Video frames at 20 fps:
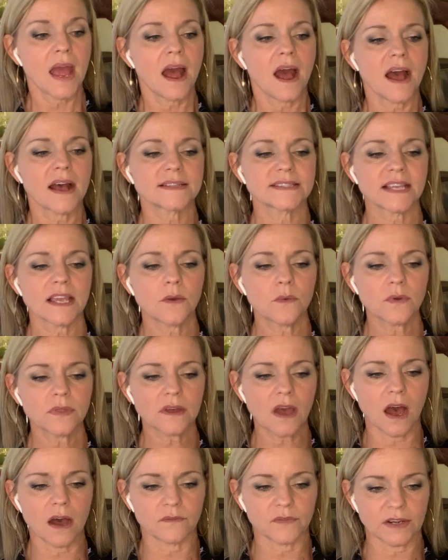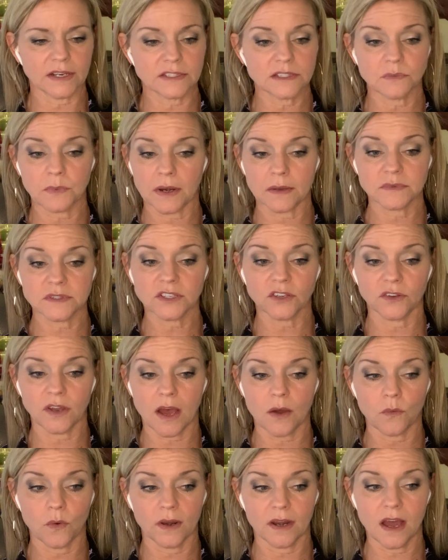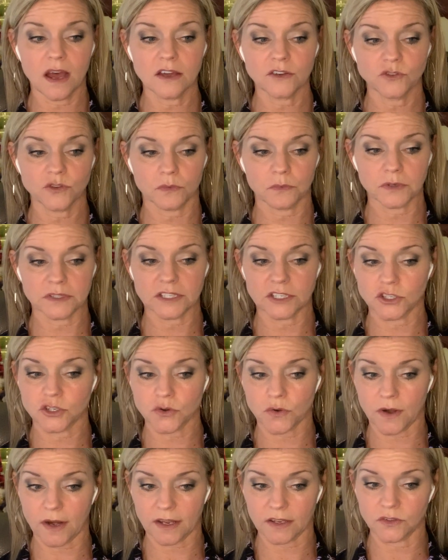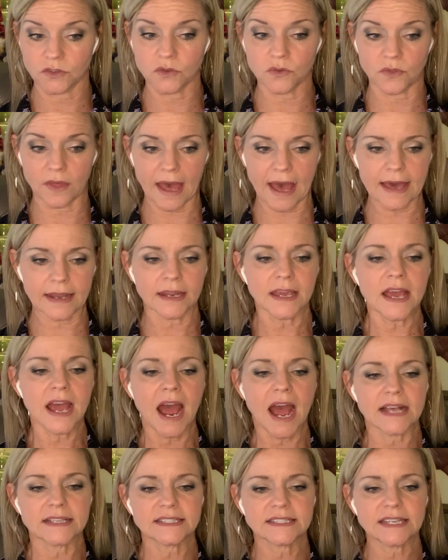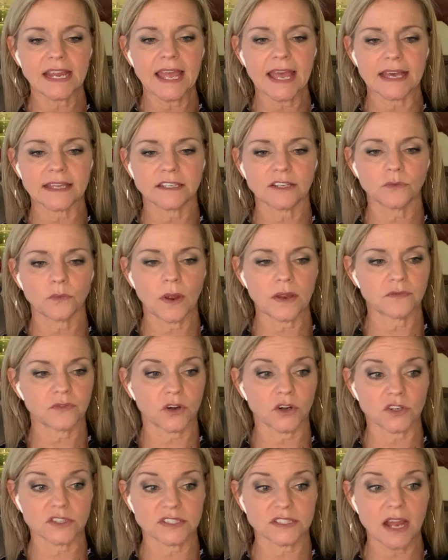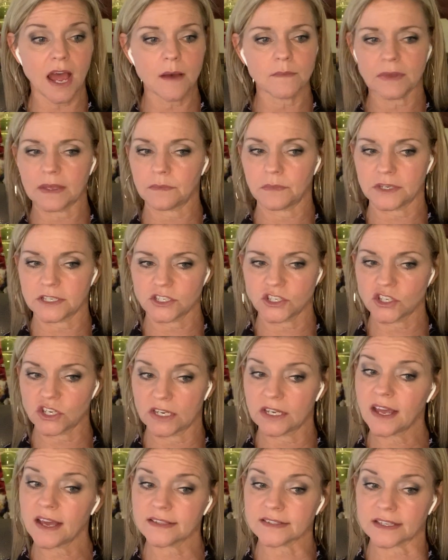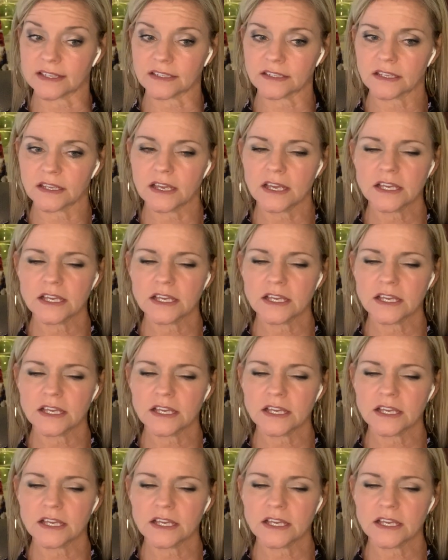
I say it with confidence, but I'm still not 100% sure I can do that. I stand and wait for her to stop me, but she doesn't.